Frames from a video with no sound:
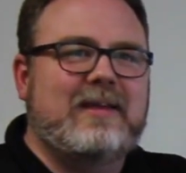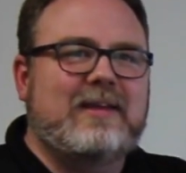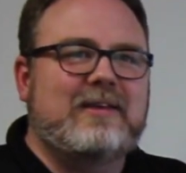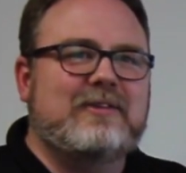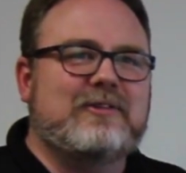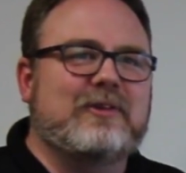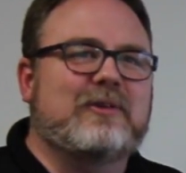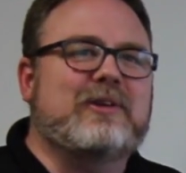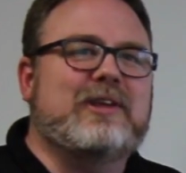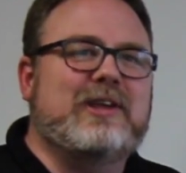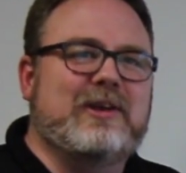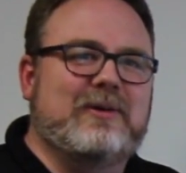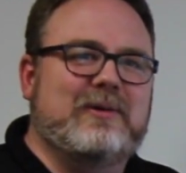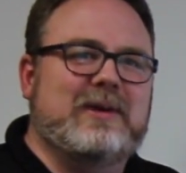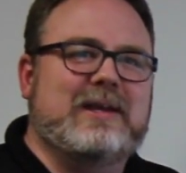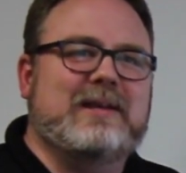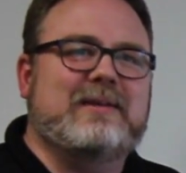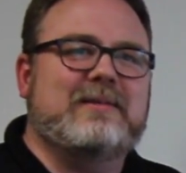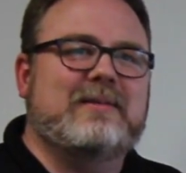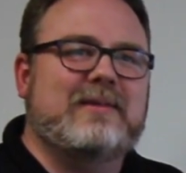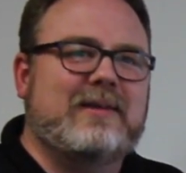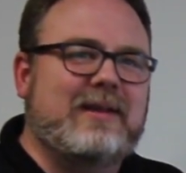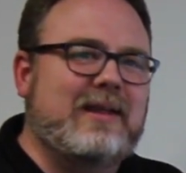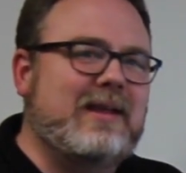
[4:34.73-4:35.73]
So
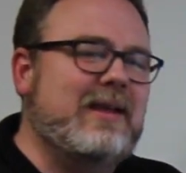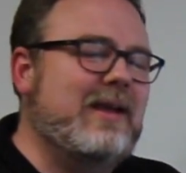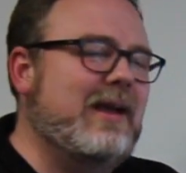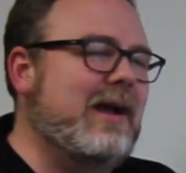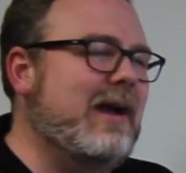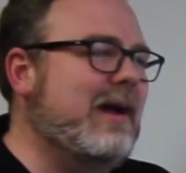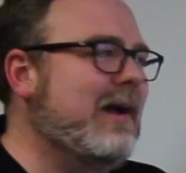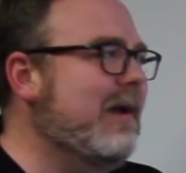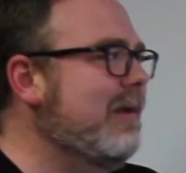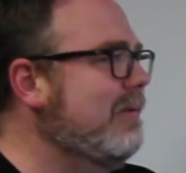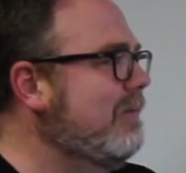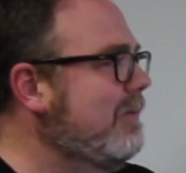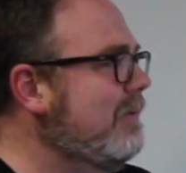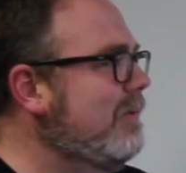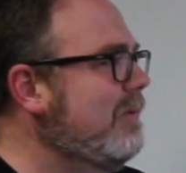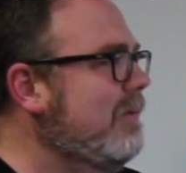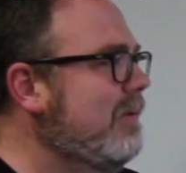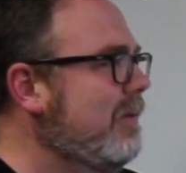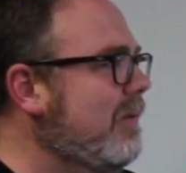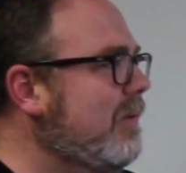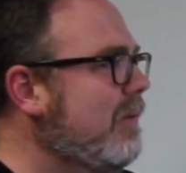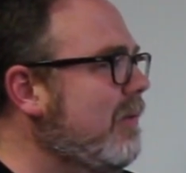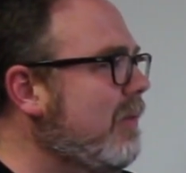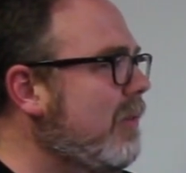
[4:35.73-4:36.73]
queuing.
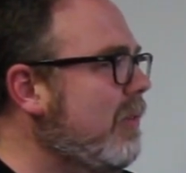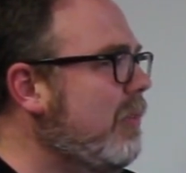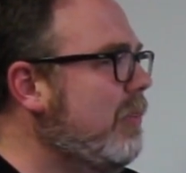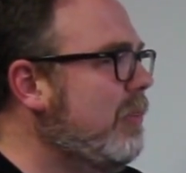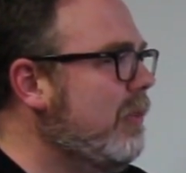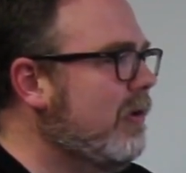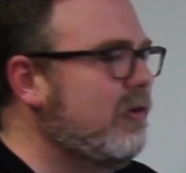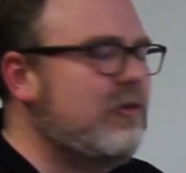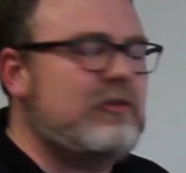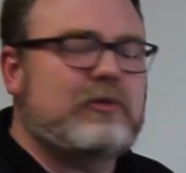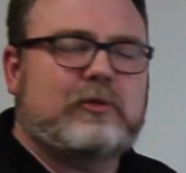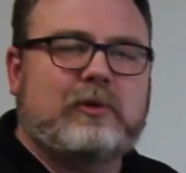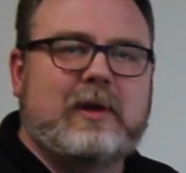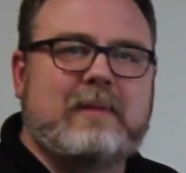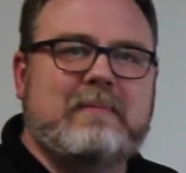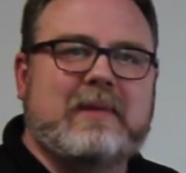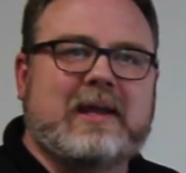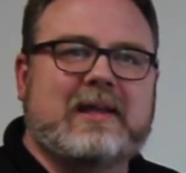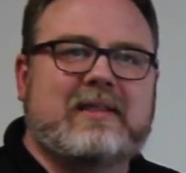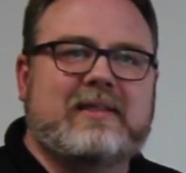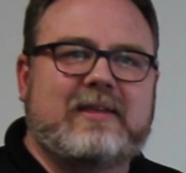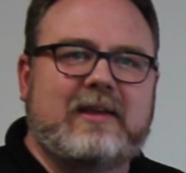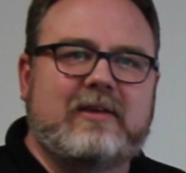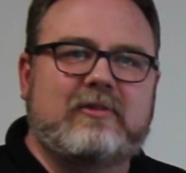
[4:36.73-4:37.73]
There's three
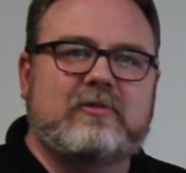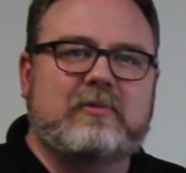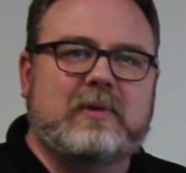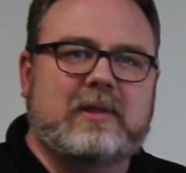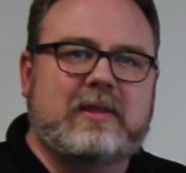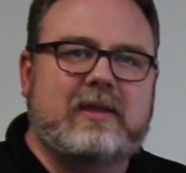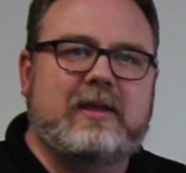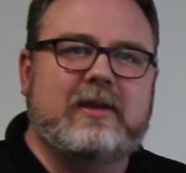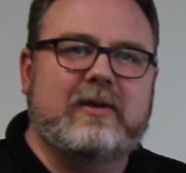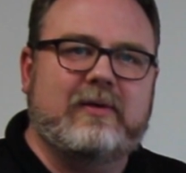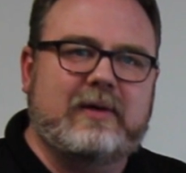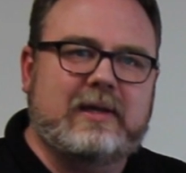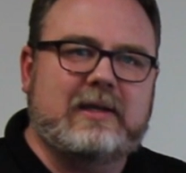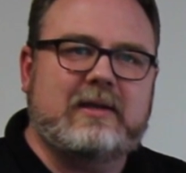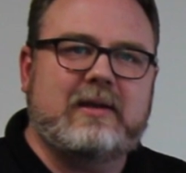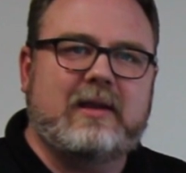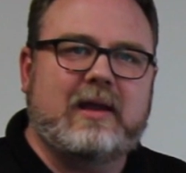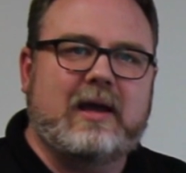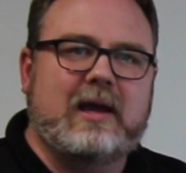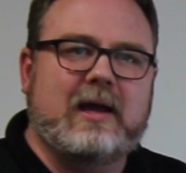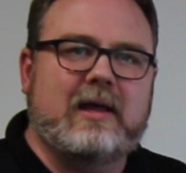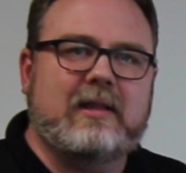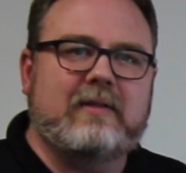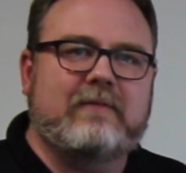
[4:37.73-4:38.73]
big things with
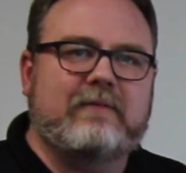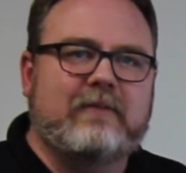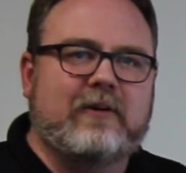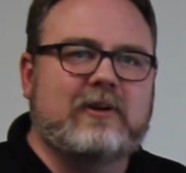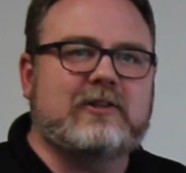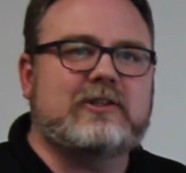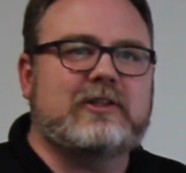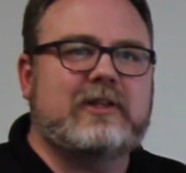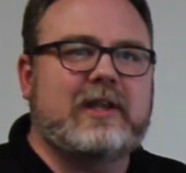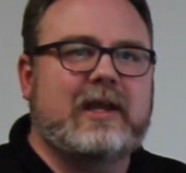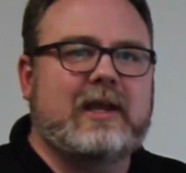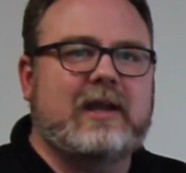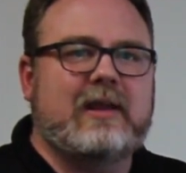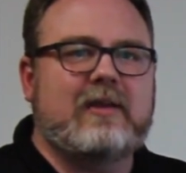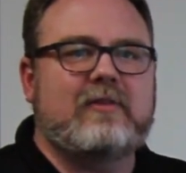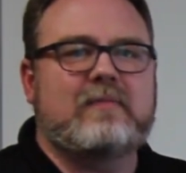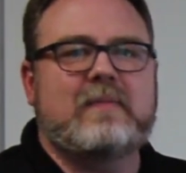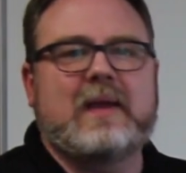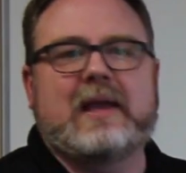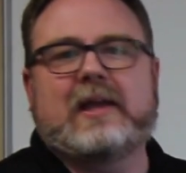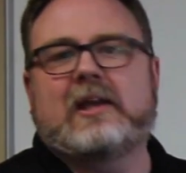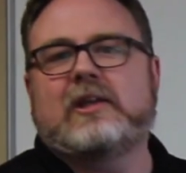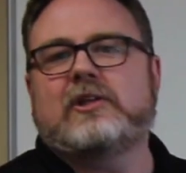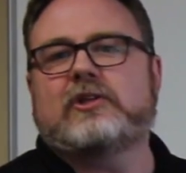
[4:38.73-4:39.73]
queuing. The first thing is
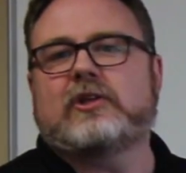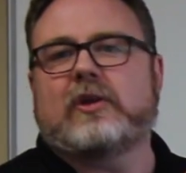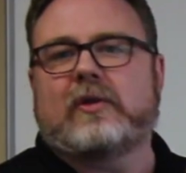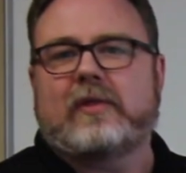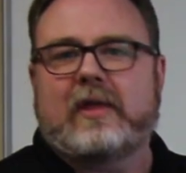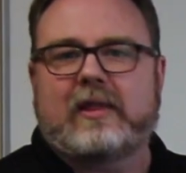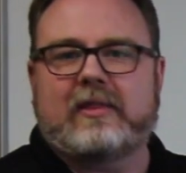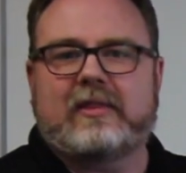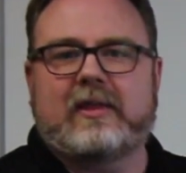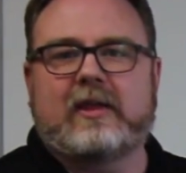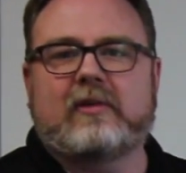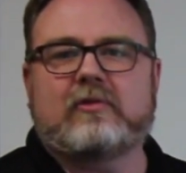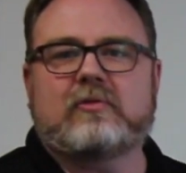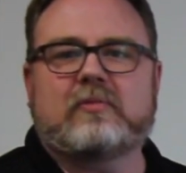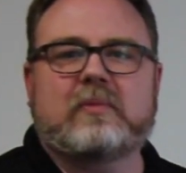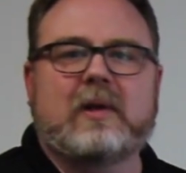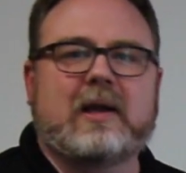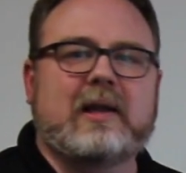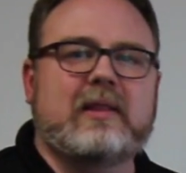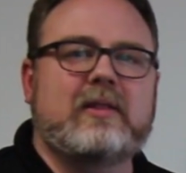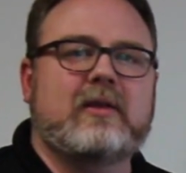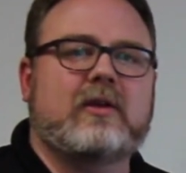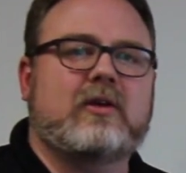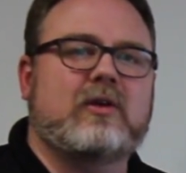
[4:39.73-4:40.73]
making sure that things
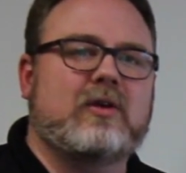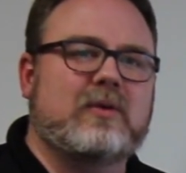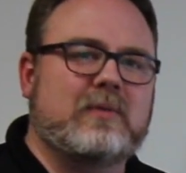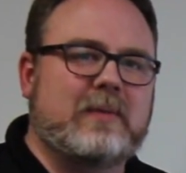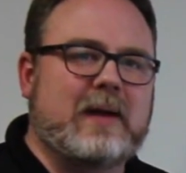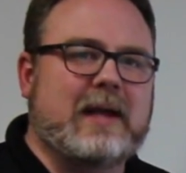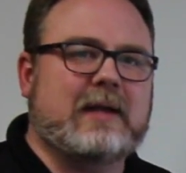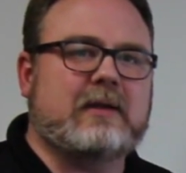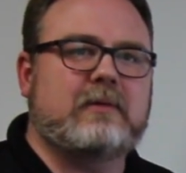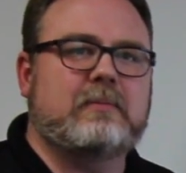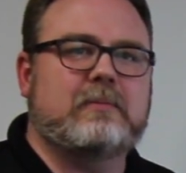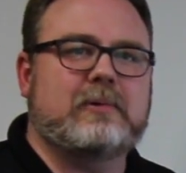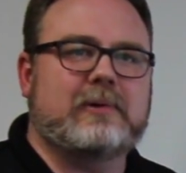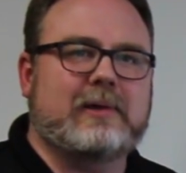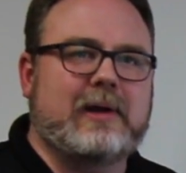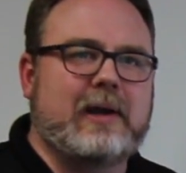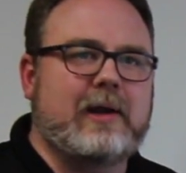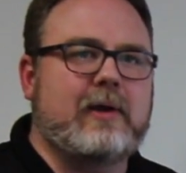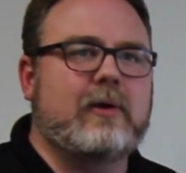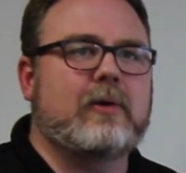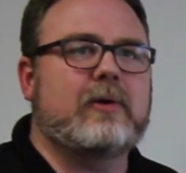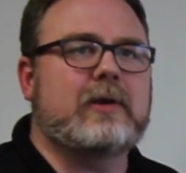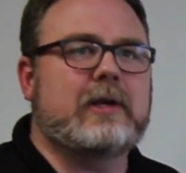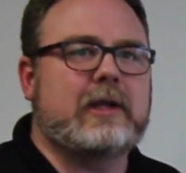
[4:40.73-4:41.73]
run in the correct
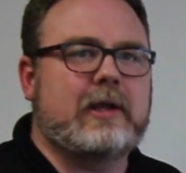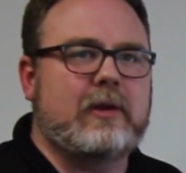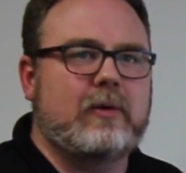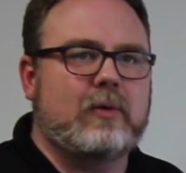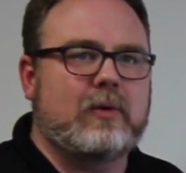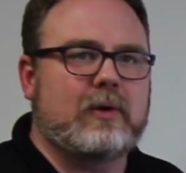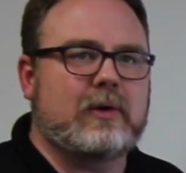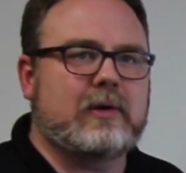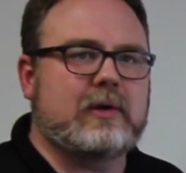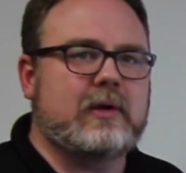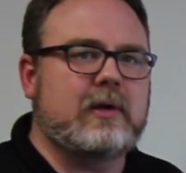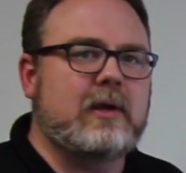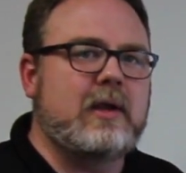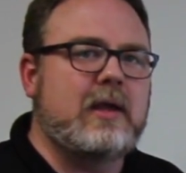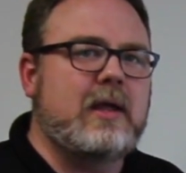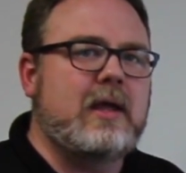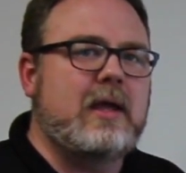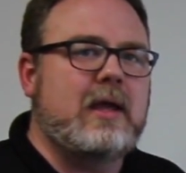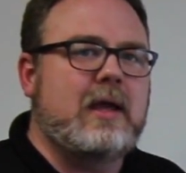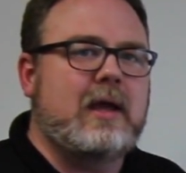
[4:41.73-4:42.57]
priority order.